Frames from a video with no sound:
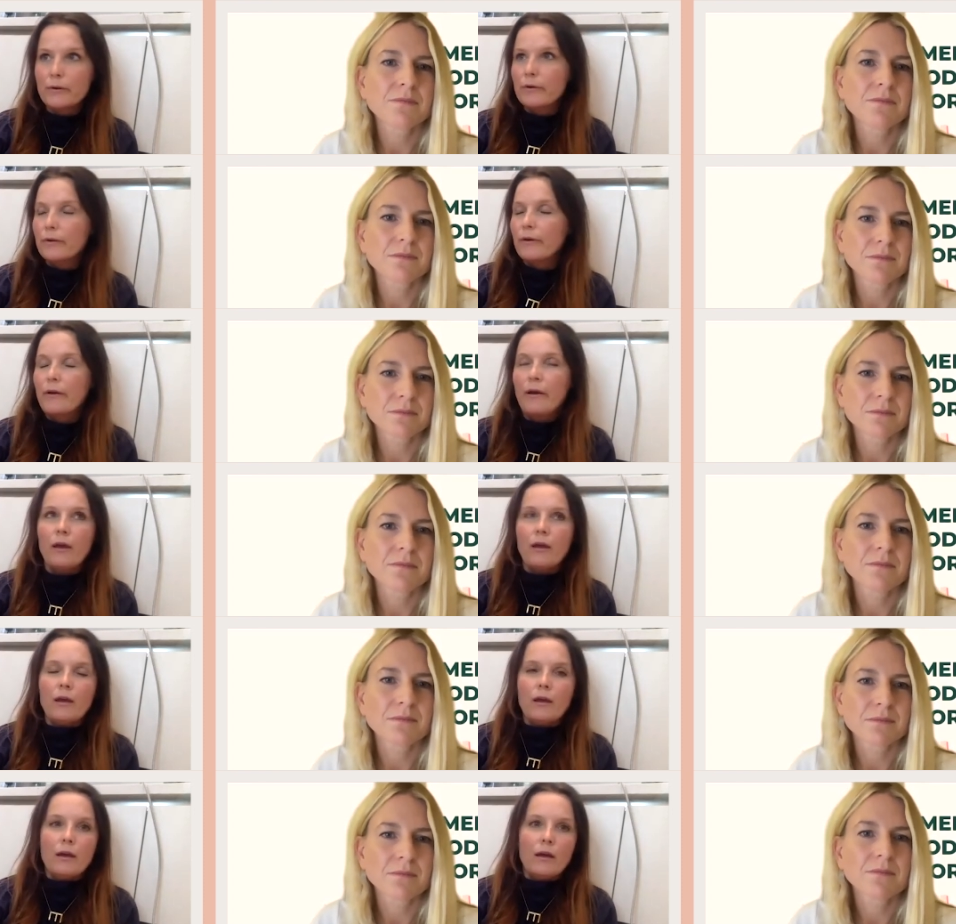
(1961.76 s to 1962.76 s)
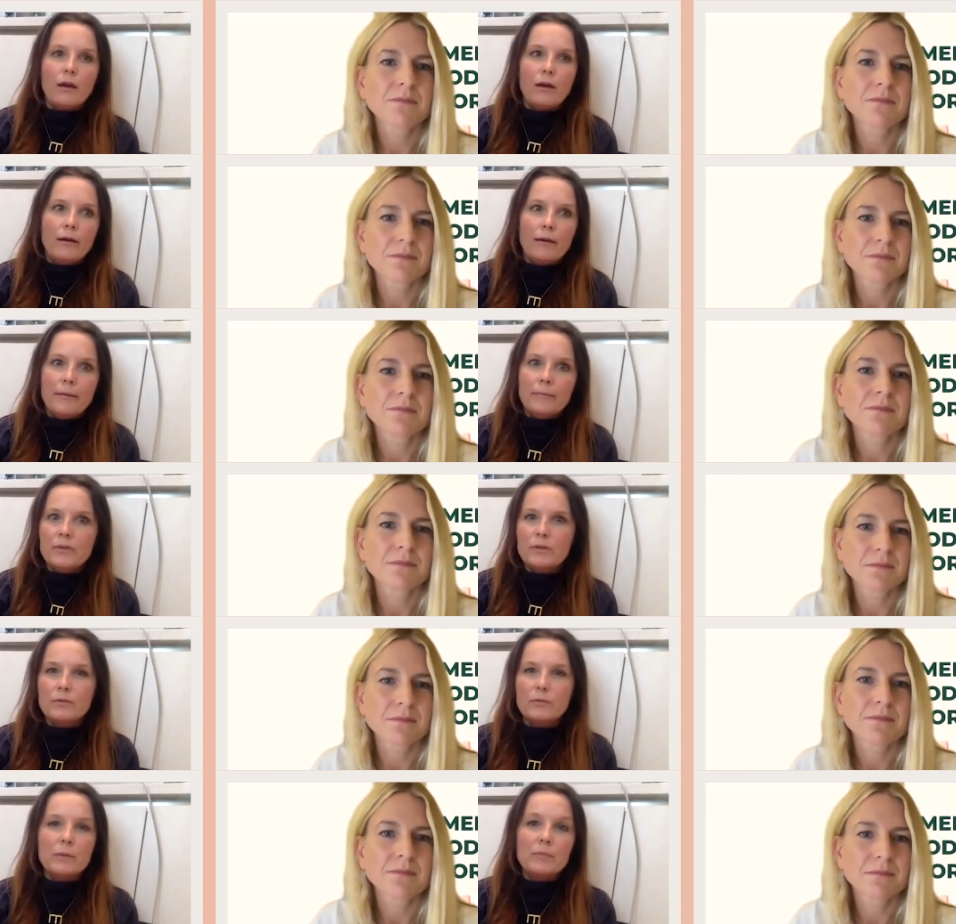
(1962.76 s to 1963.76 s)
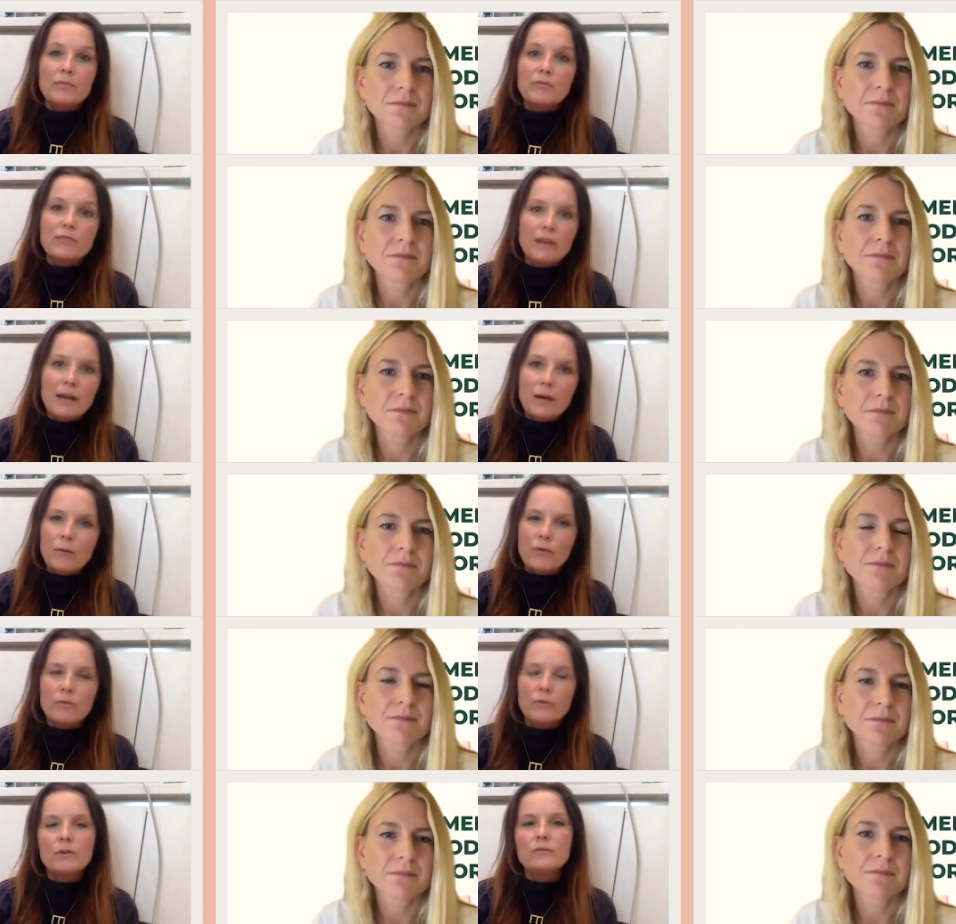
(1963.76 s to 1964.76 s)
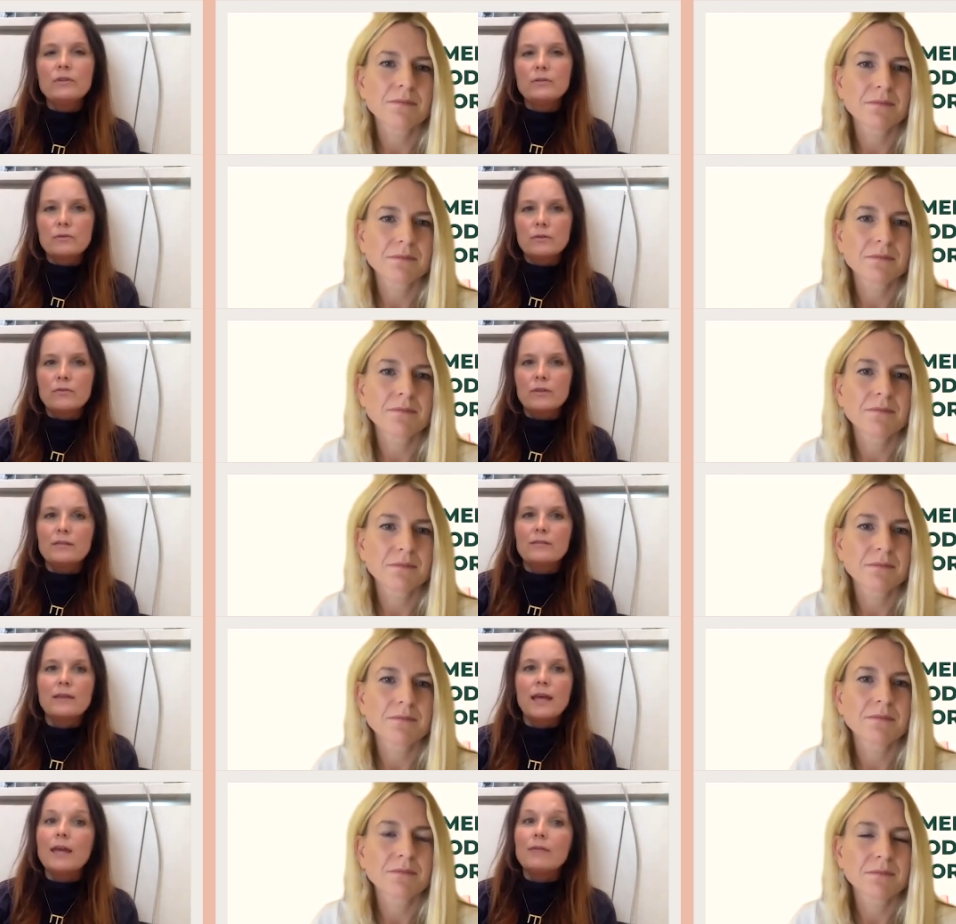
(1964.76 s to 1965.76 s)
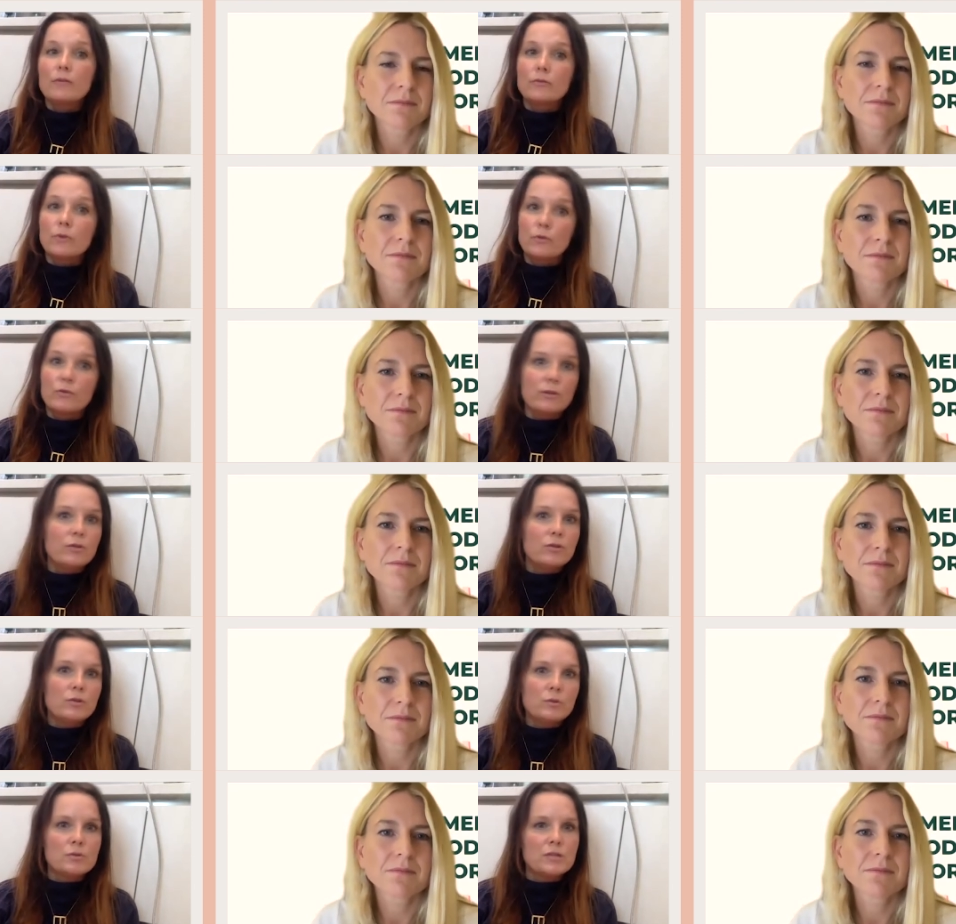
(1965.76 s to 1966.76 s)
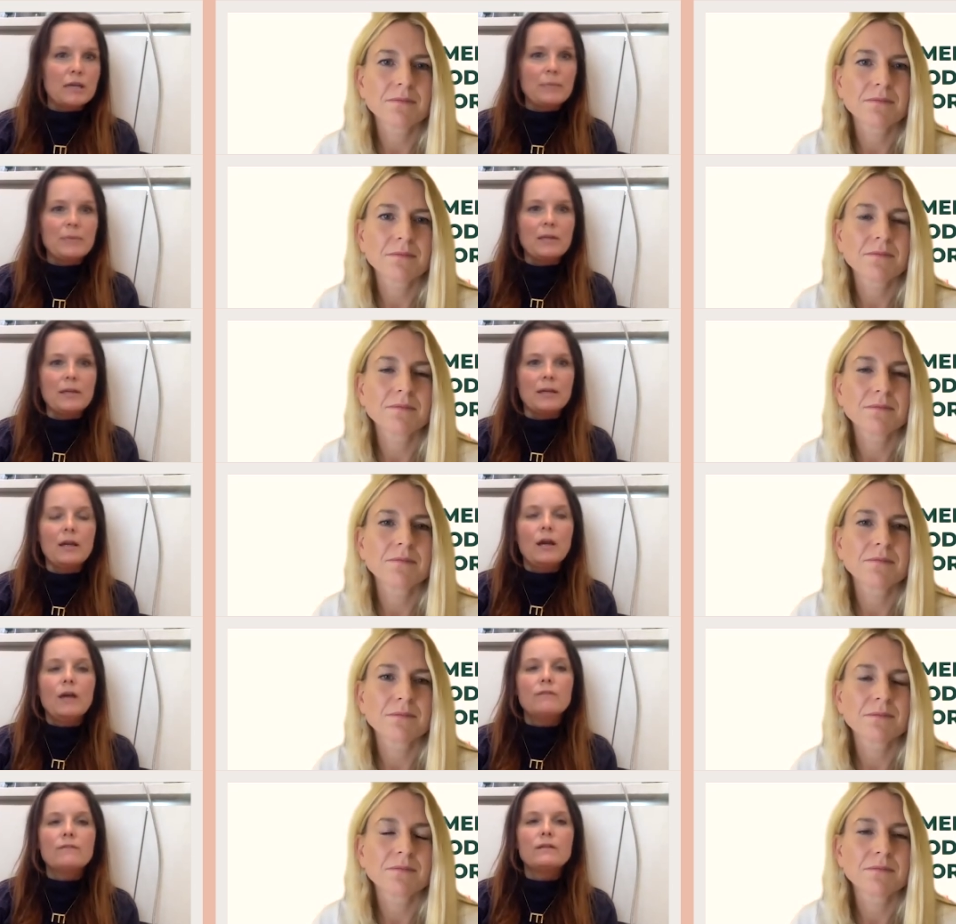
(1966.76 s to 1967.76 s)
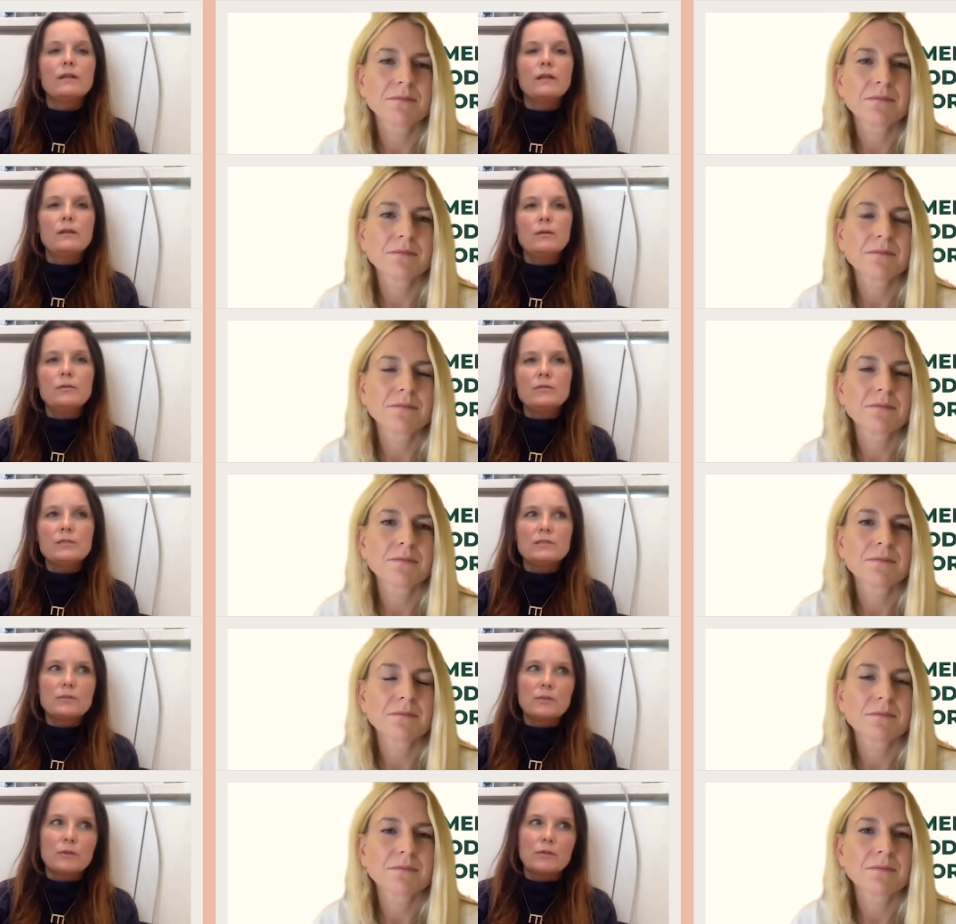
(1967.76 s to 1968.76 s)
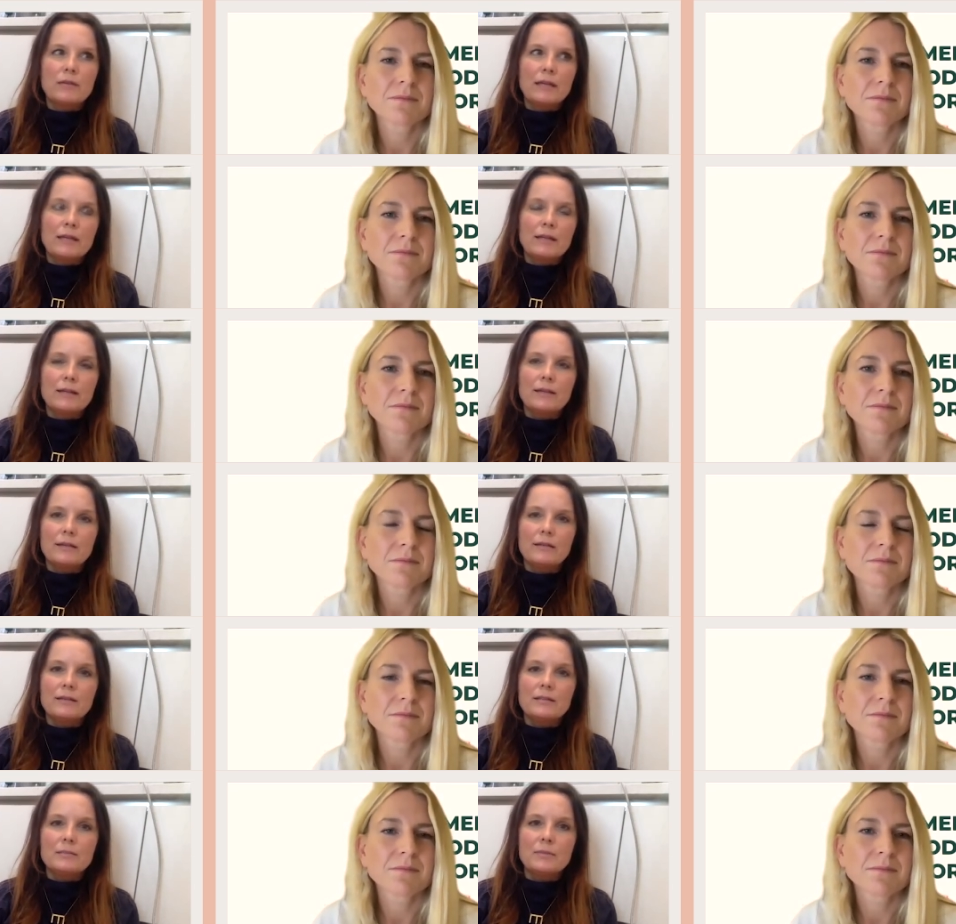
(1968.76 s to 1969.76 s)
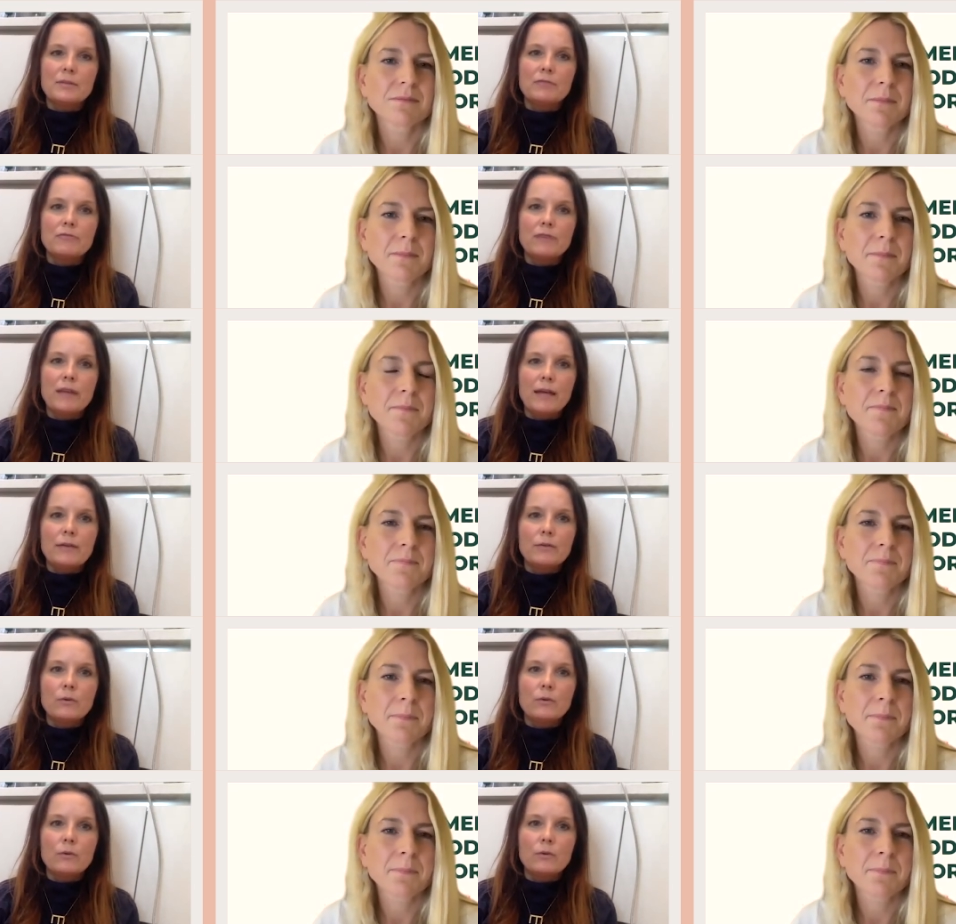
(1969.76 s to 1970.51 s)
Speaker 1: or um, you know maybe flowers, all of these sort of things. They of course in a huge uptick to clothes it's sort of like it, has been flat